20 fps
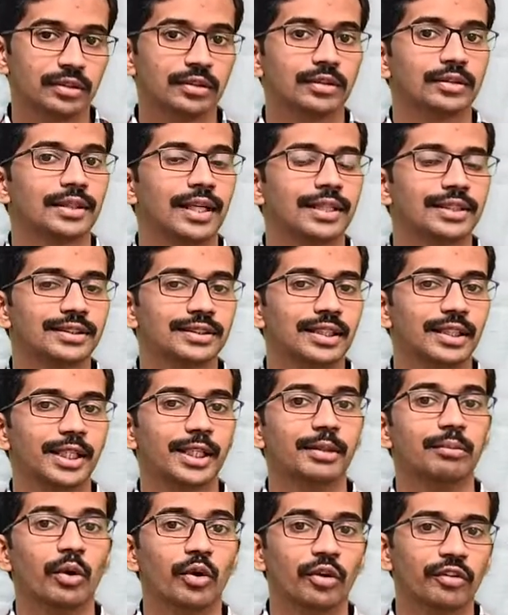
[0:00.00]
that is a
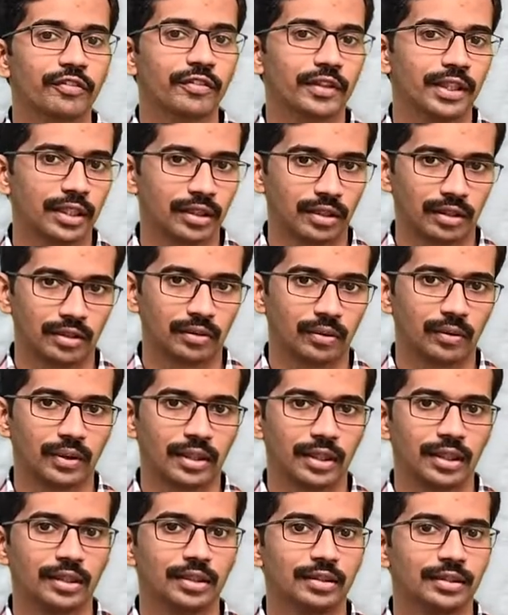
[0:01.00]
emovere
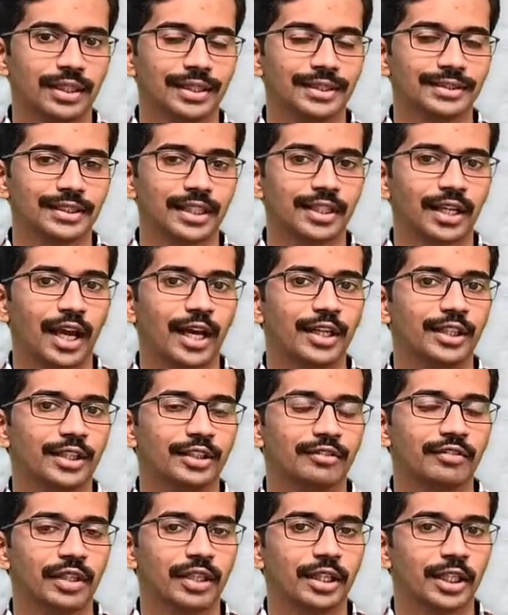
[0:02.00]
okay there is a Latin
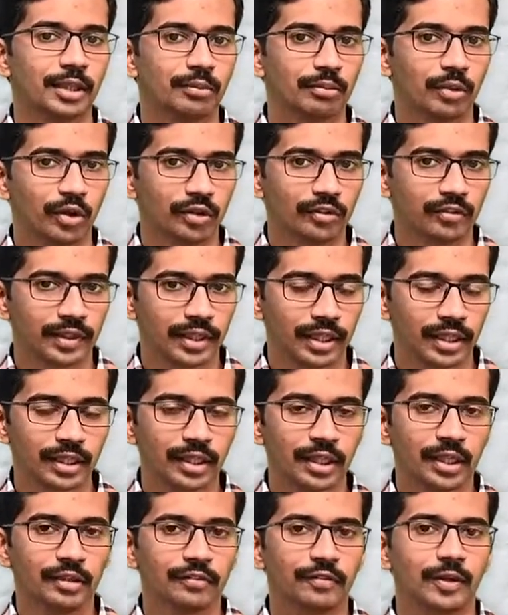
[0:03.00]
word emovere.
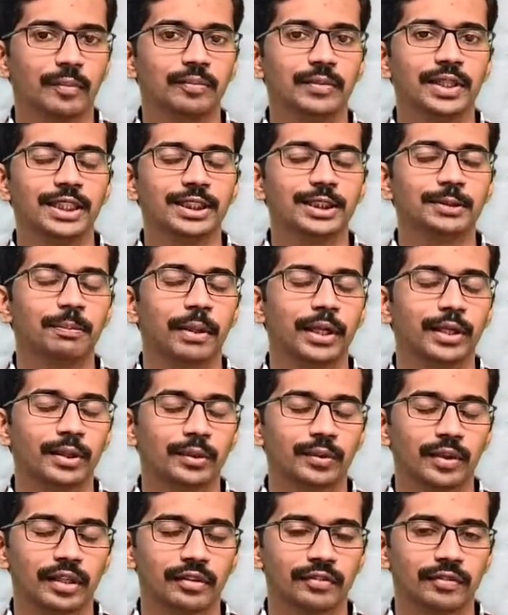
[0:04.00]
From this
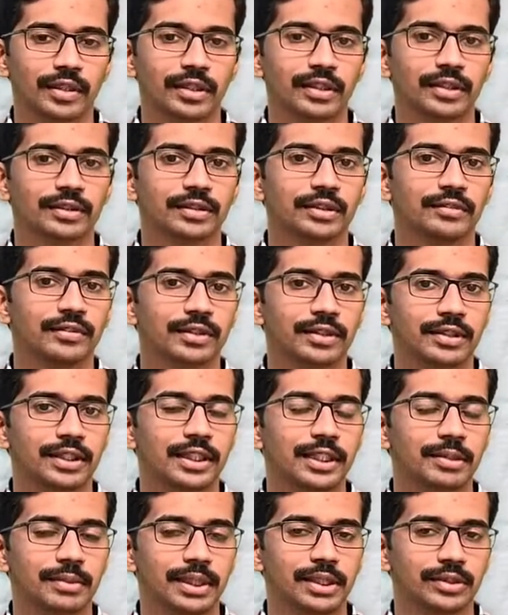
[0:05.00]
particular word the word
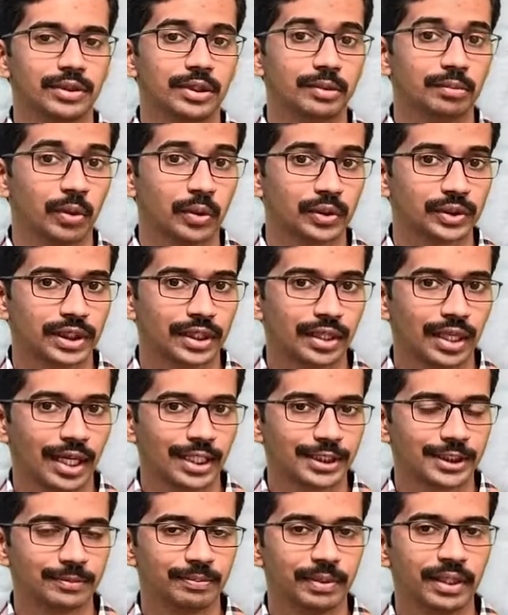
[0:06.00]
emo emotion
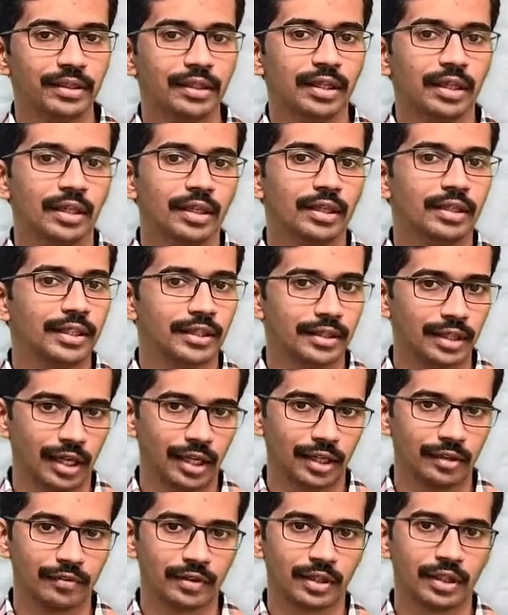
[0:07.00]
has been
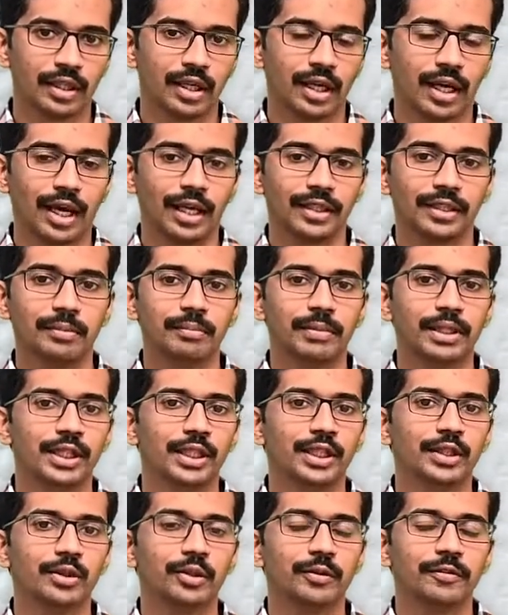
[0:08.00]
derived and the
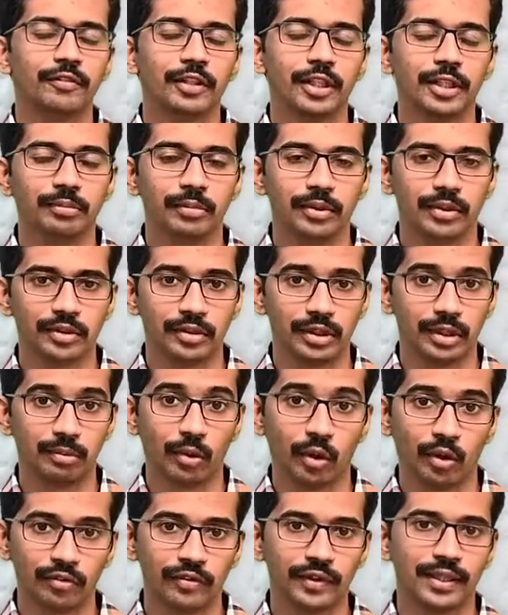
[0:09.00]
meaning of emo
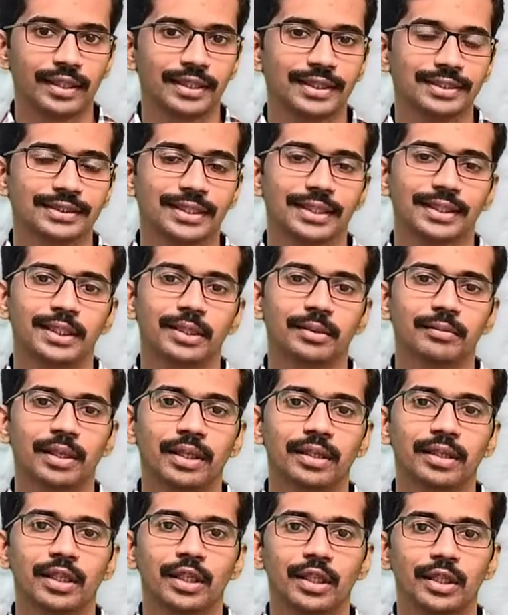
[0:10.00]
emovere is nothing
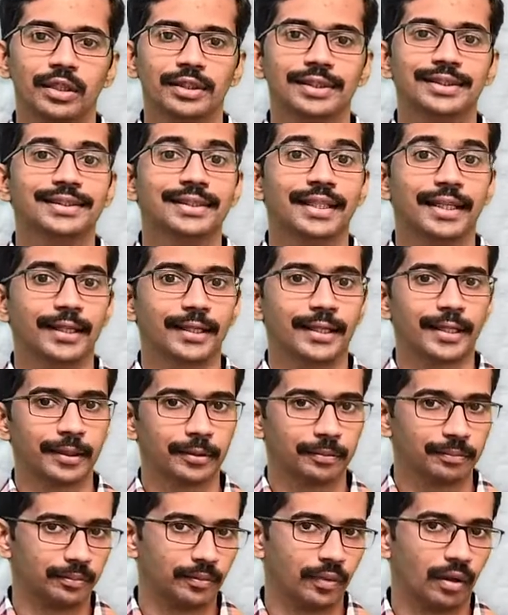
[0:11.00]
but stirred
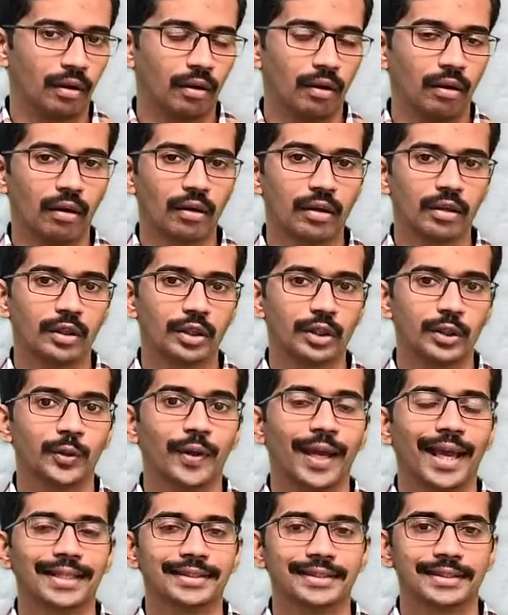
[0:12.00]
up or to
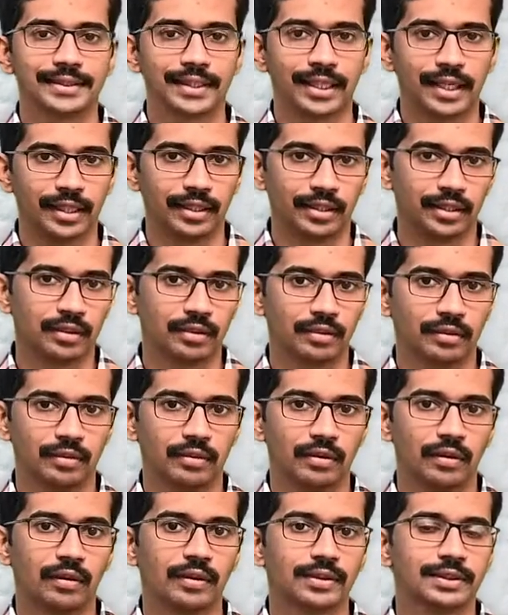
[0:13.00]
excite
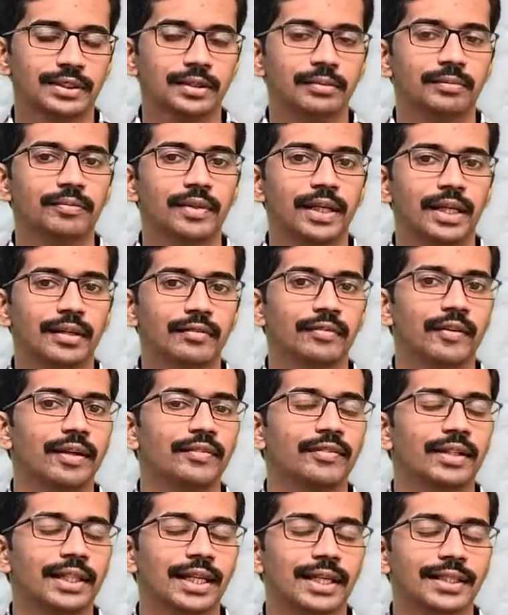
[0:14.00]
or similar way
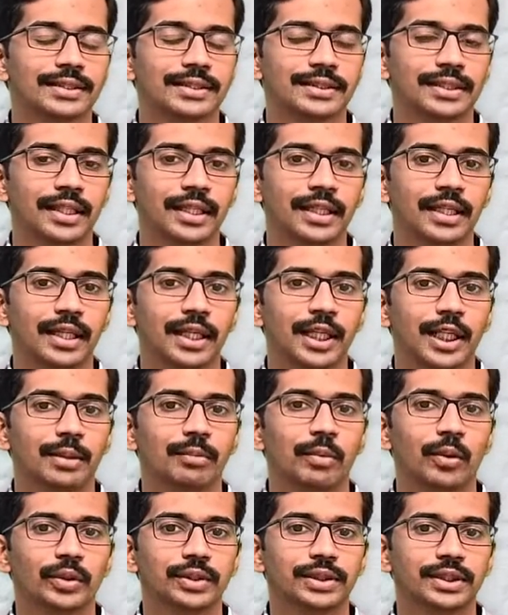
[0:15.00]
we can say
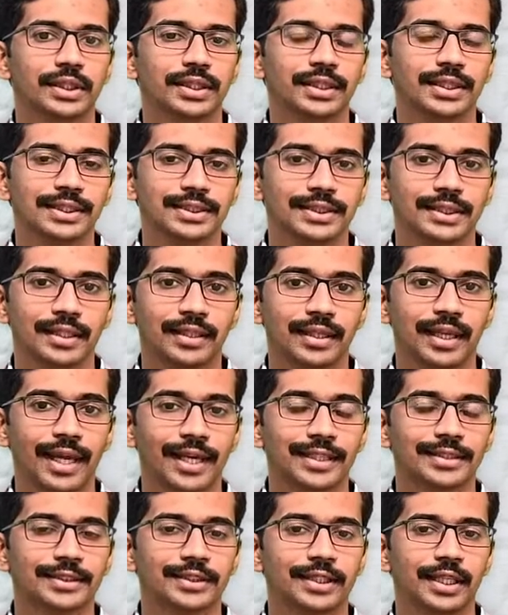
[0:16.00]
emotion is an
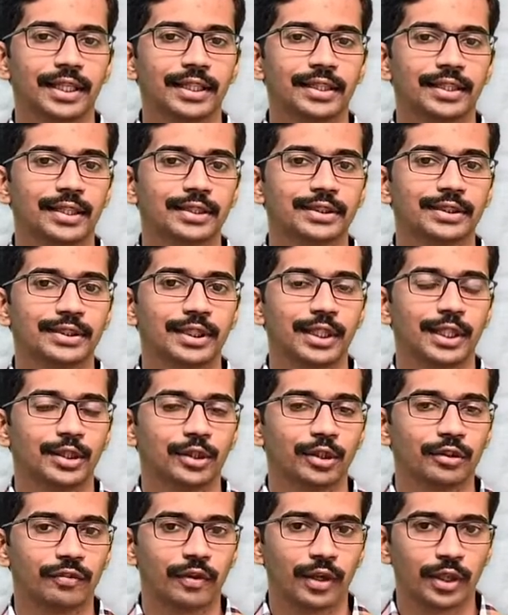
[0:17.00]
excited state
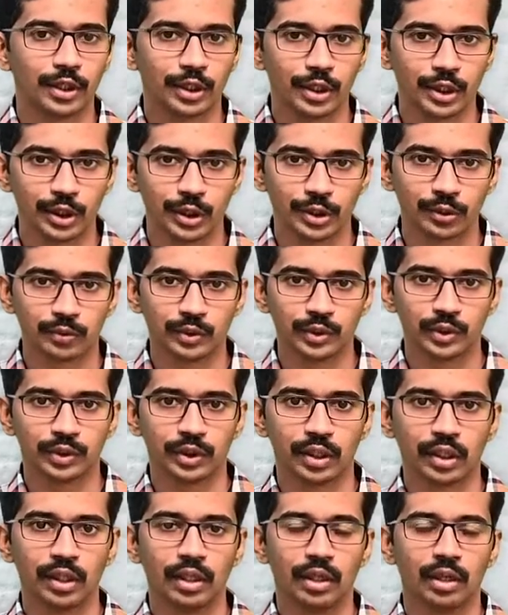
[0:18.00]
of an
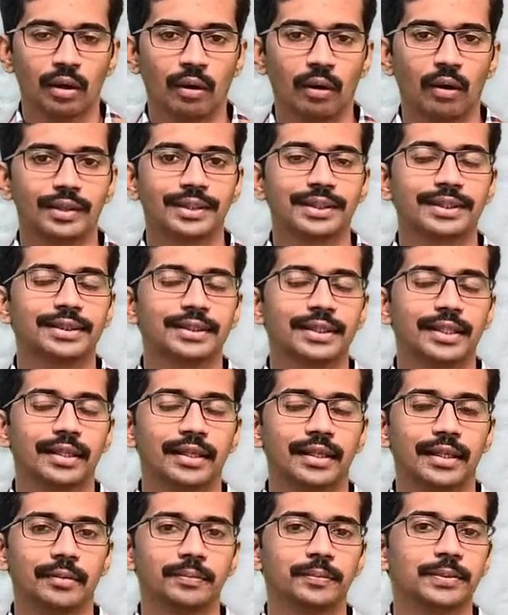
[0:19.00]
individual or the
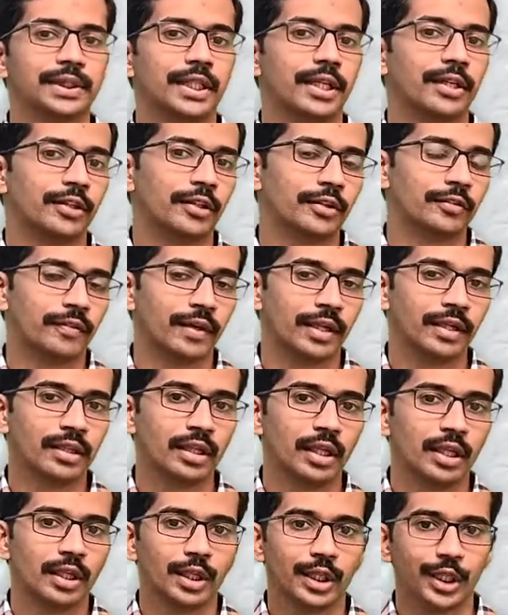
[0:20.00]
stirred up state of an
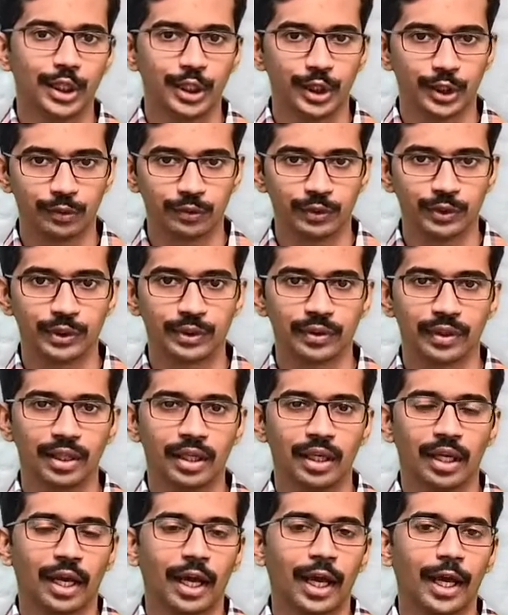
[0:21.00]
individual
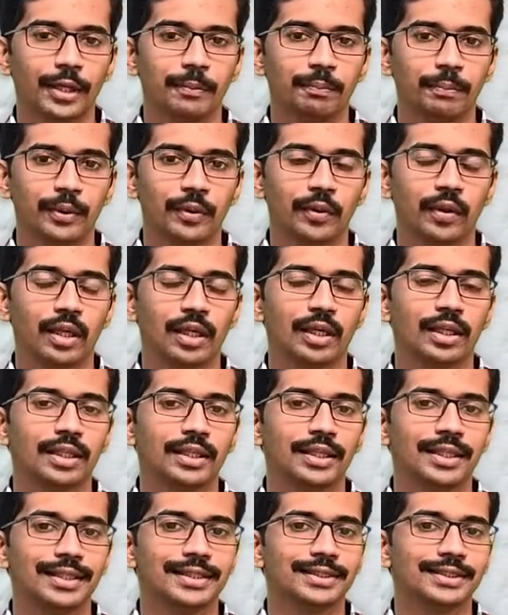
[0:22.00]
and purely
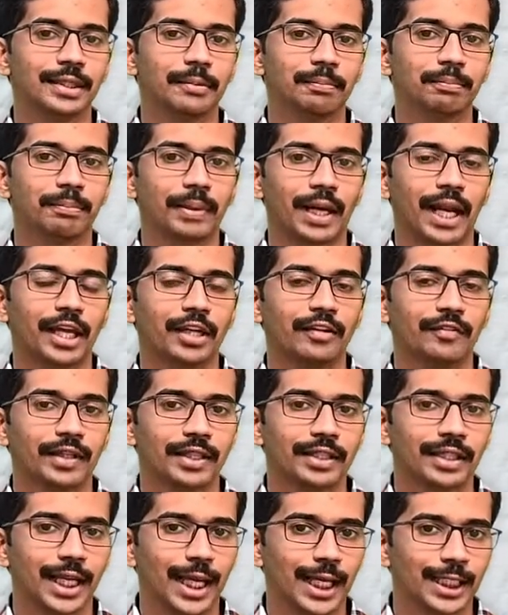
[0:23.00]
it is a
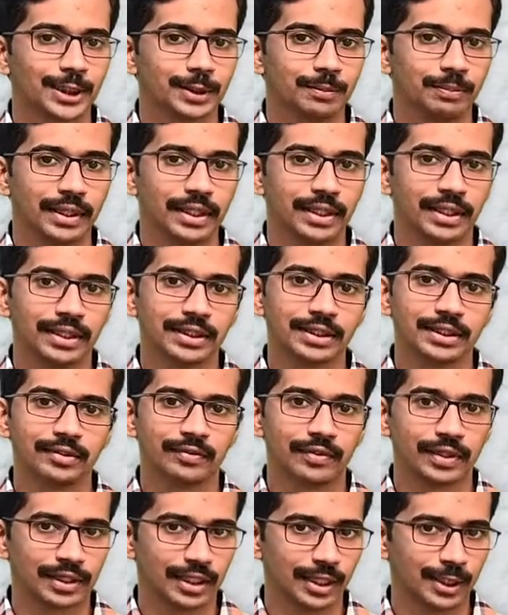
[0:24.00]
private experience
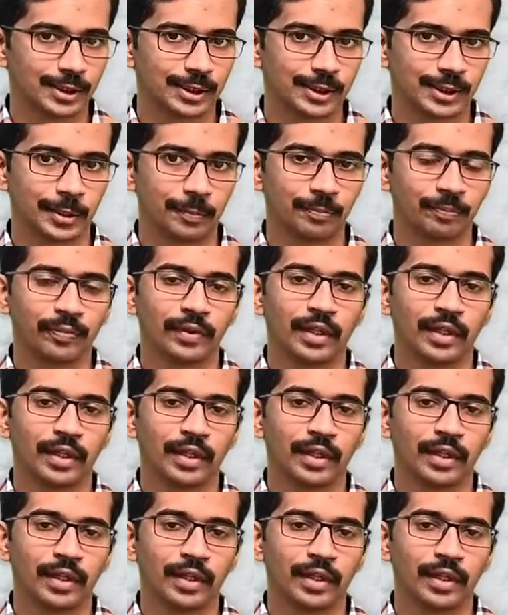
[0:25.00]
we can say.